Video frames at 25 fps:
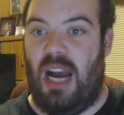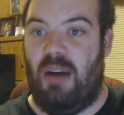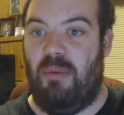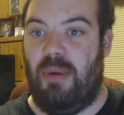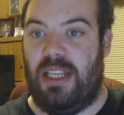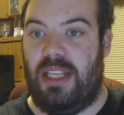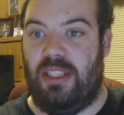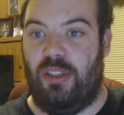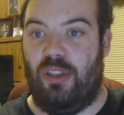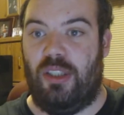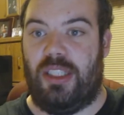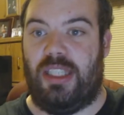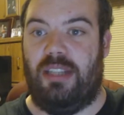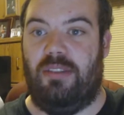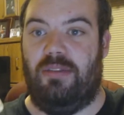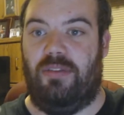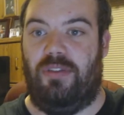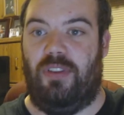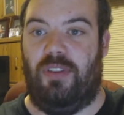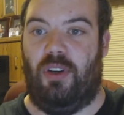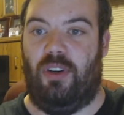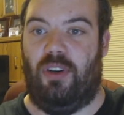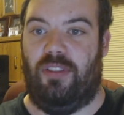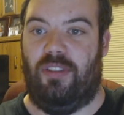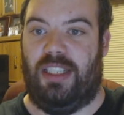I went looking
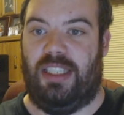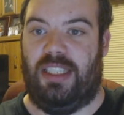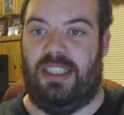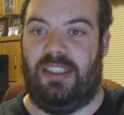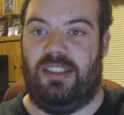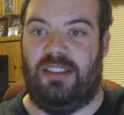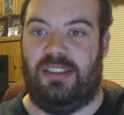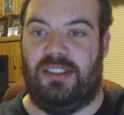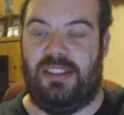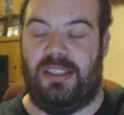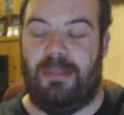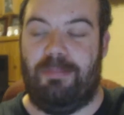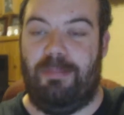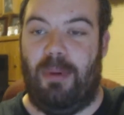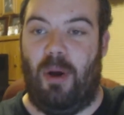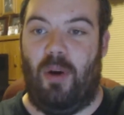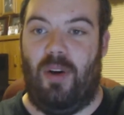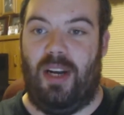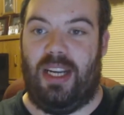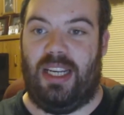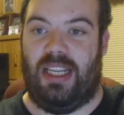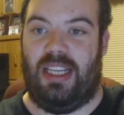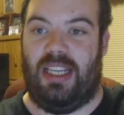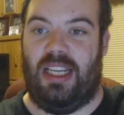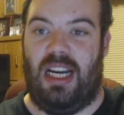for it to
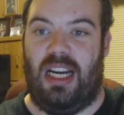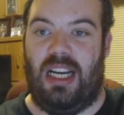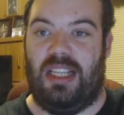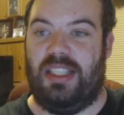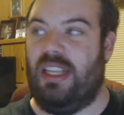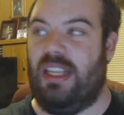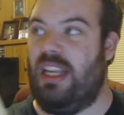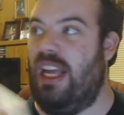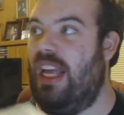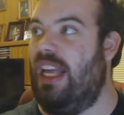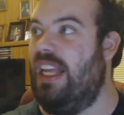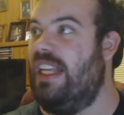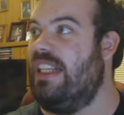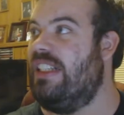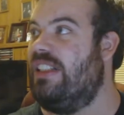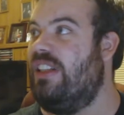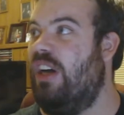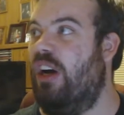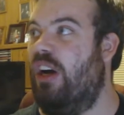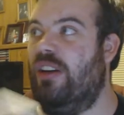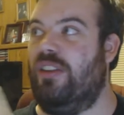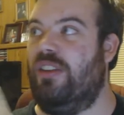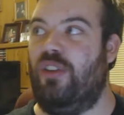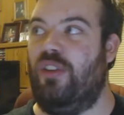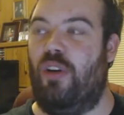buy it. And it's
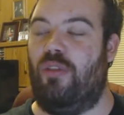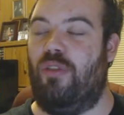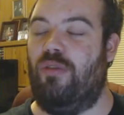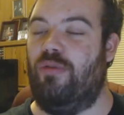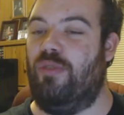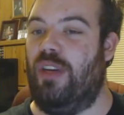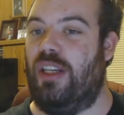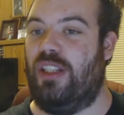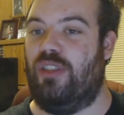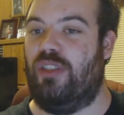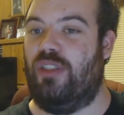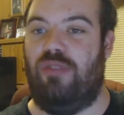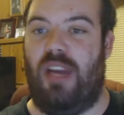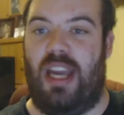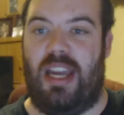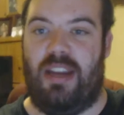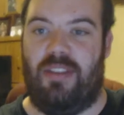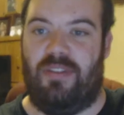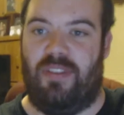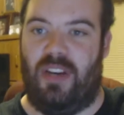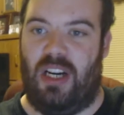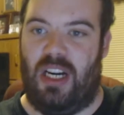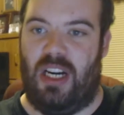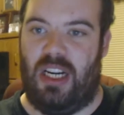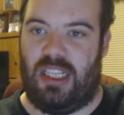uh, not, it's
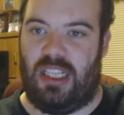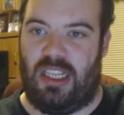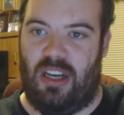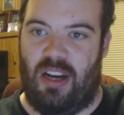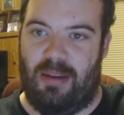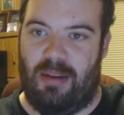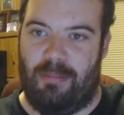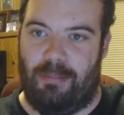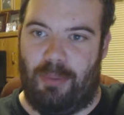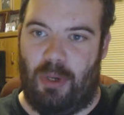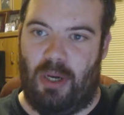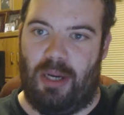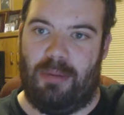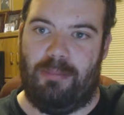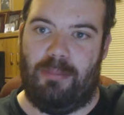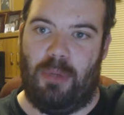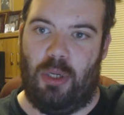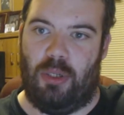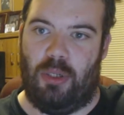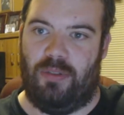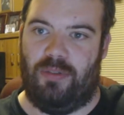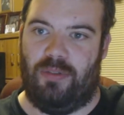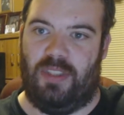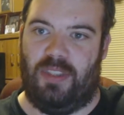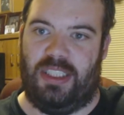rare that I go out and buy a
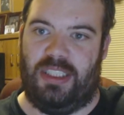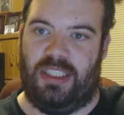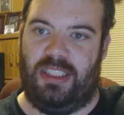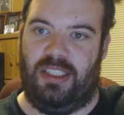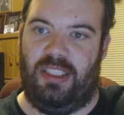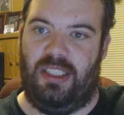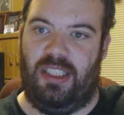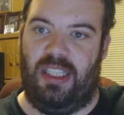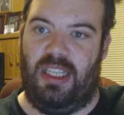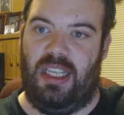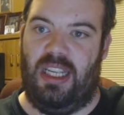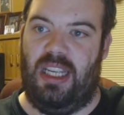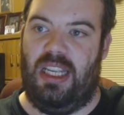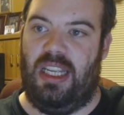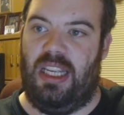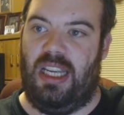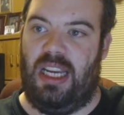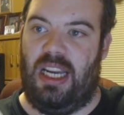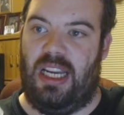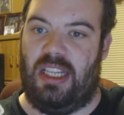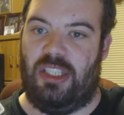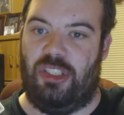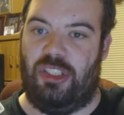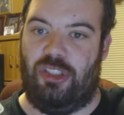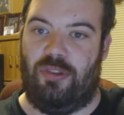movie
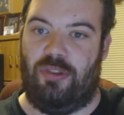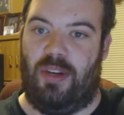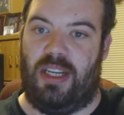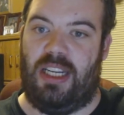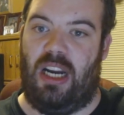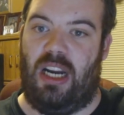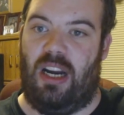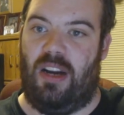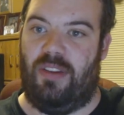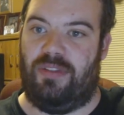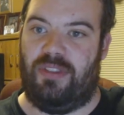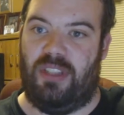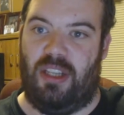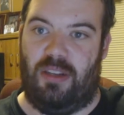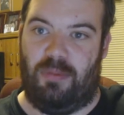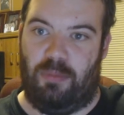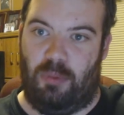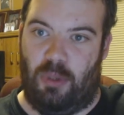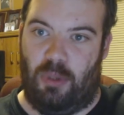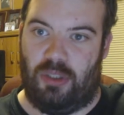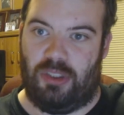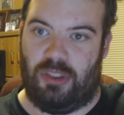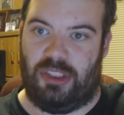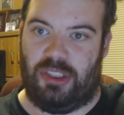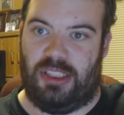straight after I've
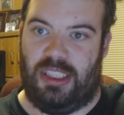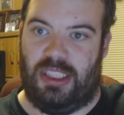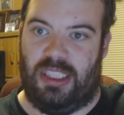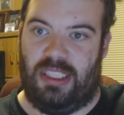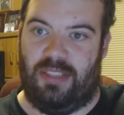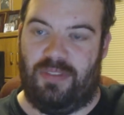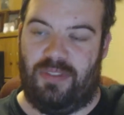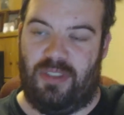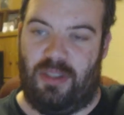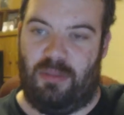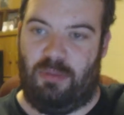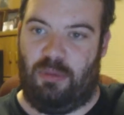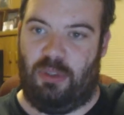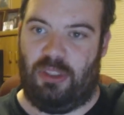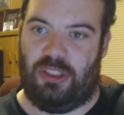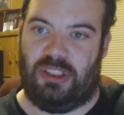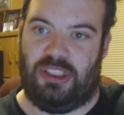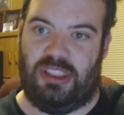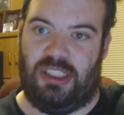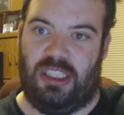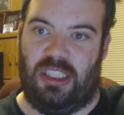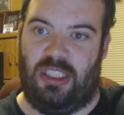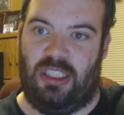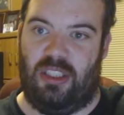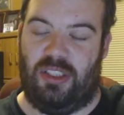watched it, if I've
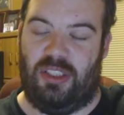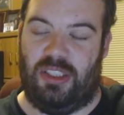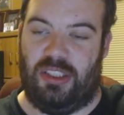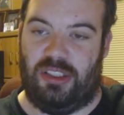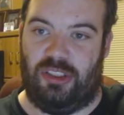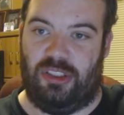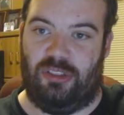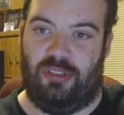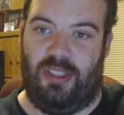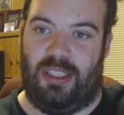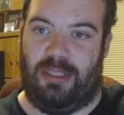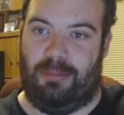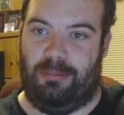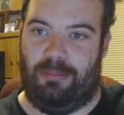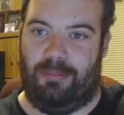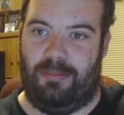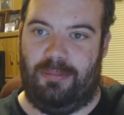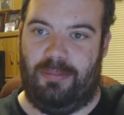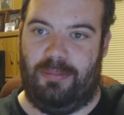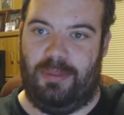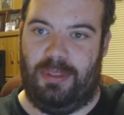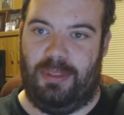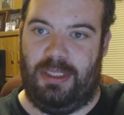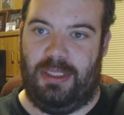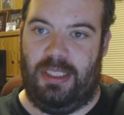watched it on a stream.
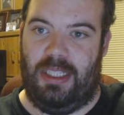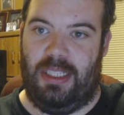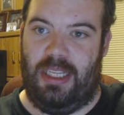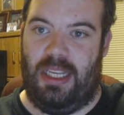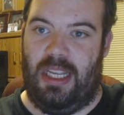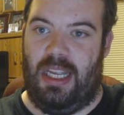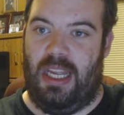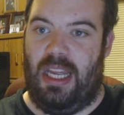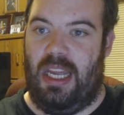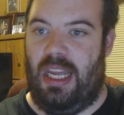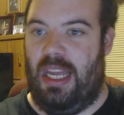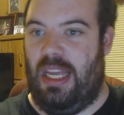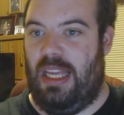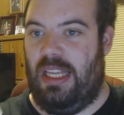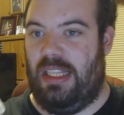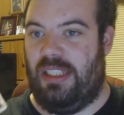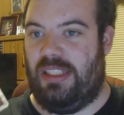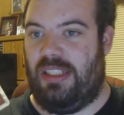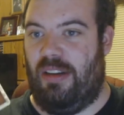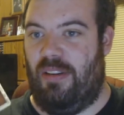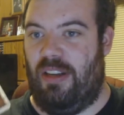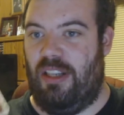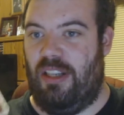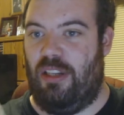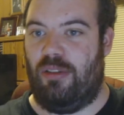
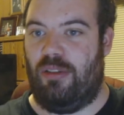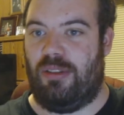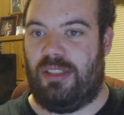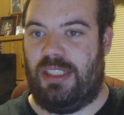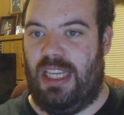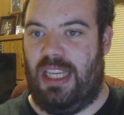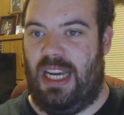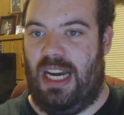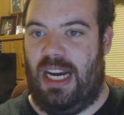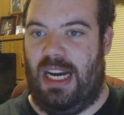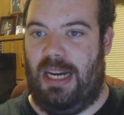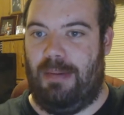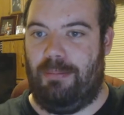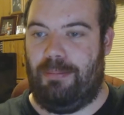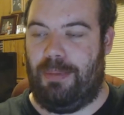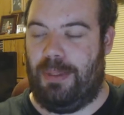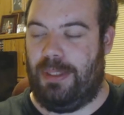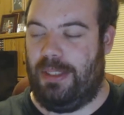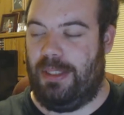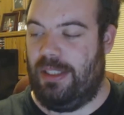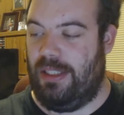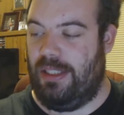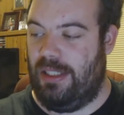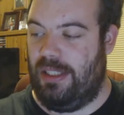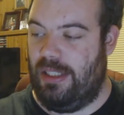So I looked it up,
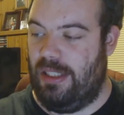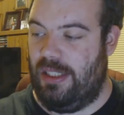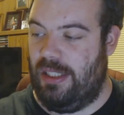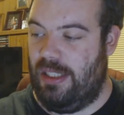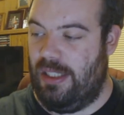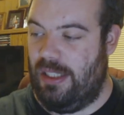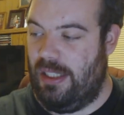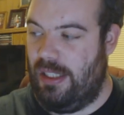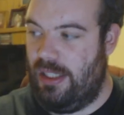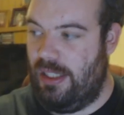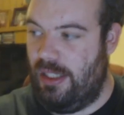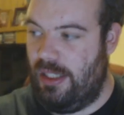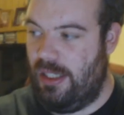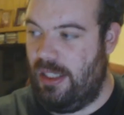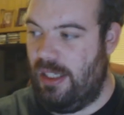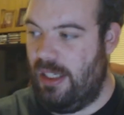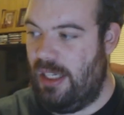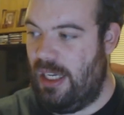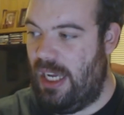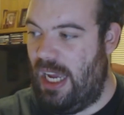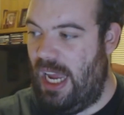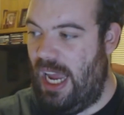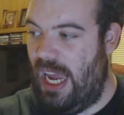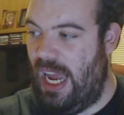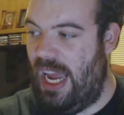
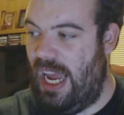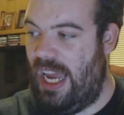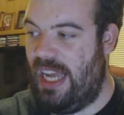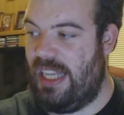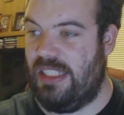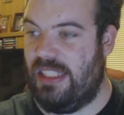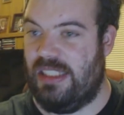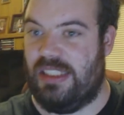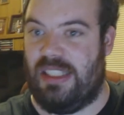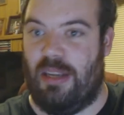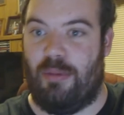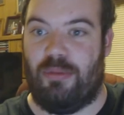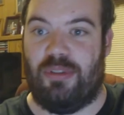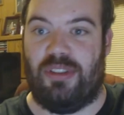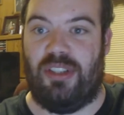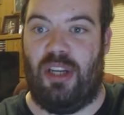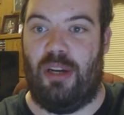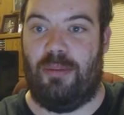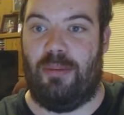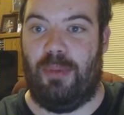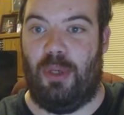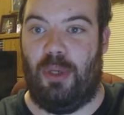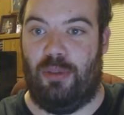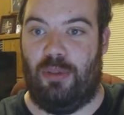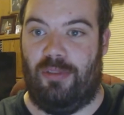and there was
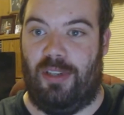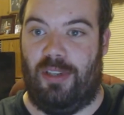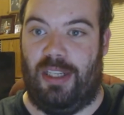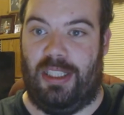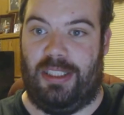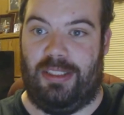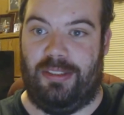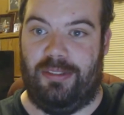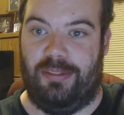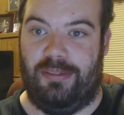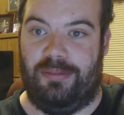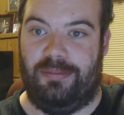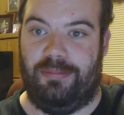no Blu-ray.